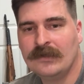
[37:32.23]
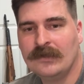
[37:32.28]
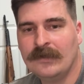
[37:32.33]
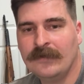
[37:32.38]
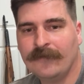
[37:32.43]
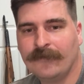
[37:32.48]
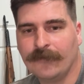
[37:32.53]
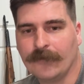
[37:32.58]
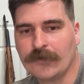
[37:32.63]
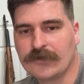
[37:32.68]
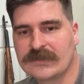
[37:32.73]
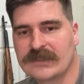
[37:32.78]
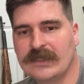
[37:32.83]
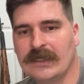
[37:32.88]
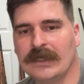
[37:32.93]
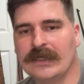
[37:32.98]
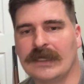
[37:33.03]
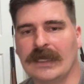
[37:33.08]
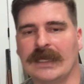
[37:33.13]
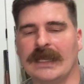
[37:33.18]
First
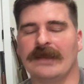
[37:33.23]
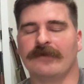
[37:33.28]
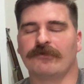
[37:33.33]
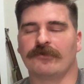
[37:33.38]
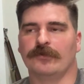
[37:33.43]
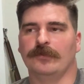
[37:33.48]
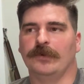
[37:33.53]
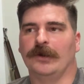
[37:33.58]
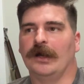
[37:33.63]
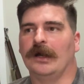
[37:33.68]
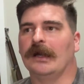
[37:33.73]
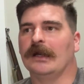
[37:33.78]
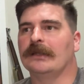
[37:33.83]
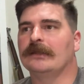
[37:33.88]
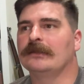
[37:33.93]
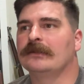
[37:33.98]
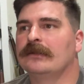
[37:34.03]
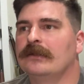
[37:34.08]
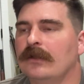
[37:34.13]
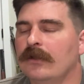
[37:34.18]
gun I ever bought.
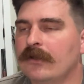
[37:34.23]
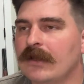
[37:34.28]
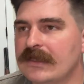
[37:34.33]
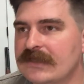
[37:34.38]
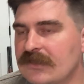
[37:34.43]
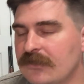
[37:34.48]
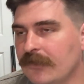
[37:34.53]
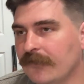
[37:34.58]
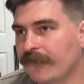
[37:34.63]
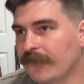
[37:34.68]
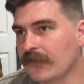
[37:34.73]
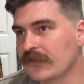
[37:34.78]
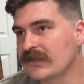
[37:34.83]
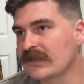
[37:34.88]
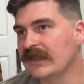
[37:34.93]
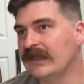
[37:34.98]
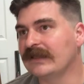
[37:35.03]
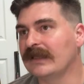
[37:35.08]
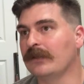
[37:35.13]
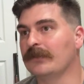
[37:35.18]
Okay, so the first
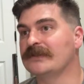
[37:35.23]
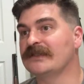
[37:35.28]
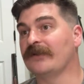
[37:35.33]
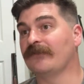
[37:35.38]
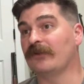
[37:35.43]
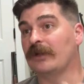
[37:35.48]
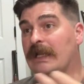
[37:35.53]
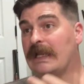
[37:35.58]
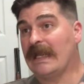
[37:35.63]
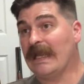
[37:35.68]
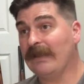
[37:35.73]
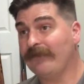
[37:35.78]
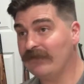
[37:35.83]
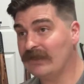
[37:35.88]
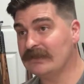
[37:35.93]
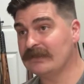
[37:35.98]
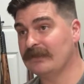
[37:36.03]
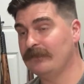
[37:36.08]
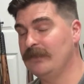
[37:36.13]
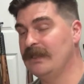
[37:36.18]
gun that was ever
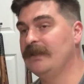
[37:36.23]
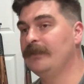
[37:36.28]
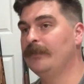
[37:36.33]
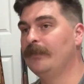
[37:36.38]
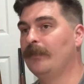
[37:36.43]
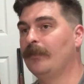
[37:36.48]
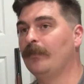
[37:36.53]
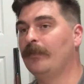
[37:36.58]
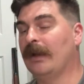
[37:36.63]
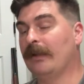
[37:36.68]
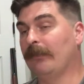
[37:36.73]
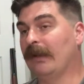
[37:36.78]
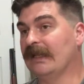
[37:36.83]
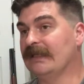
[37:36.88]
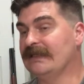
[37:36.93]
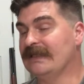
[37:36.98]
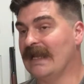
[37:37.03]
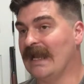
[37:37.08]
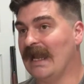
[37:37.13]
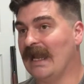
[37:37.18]
given to me by my
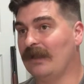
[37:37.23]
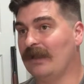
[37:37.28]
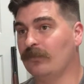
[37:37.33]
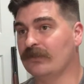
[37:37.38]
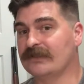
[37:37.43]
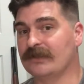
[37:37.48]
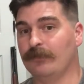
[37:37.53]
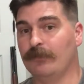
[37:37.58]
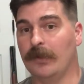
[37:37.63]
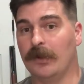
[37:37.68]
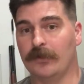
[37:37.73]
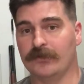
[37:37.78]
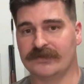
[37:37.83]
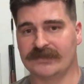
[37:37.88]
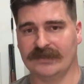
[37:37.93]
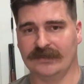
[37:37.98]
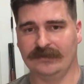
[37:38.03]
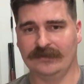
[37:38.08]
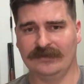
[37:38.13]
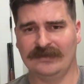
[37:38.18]
dad was a
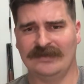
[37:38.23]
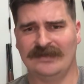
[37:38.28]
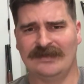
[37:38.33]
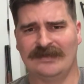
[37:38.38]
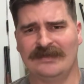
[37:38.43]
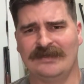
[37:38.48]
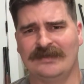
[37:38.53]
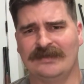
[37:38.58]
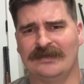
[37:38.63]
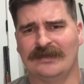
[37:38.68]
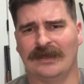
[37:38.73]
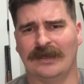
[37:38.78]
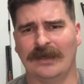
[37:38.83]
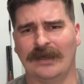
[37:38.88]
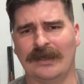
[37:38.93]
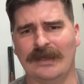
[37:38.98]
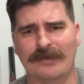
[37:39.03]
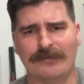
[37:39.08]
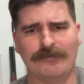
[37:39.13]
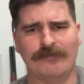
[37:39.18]
Mosin.
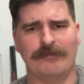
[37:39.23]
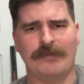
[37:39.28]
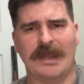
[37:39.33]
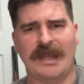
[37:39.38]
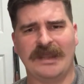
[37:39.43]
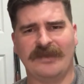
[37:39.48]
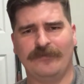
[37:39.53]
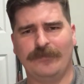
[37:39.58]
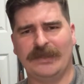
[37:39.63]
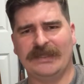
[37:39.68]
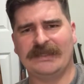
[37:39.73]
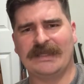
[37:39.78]
It may have been